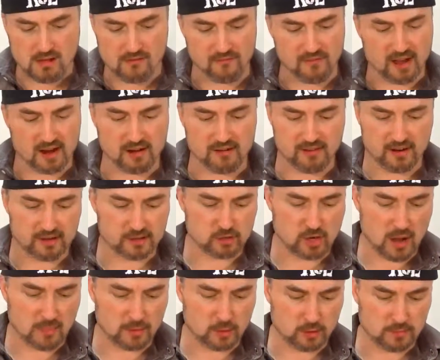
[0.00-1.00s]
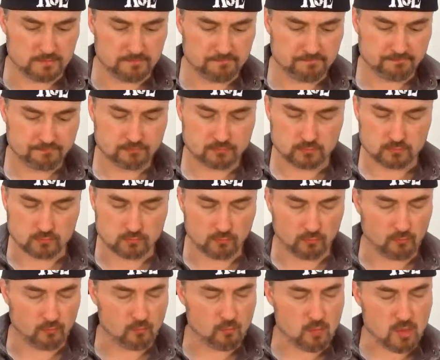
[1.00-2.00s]
Very, very tropical.
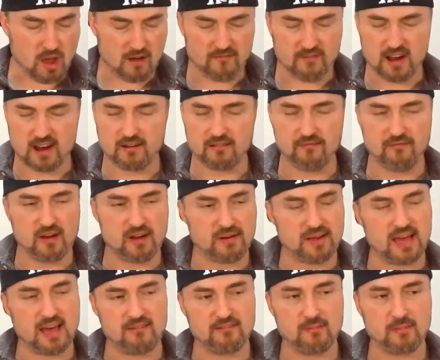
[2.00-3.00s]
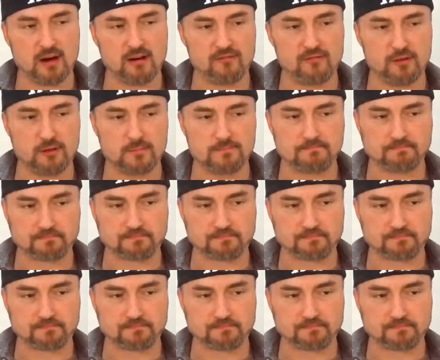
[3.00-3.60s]
Very, very heavy mouthfeel.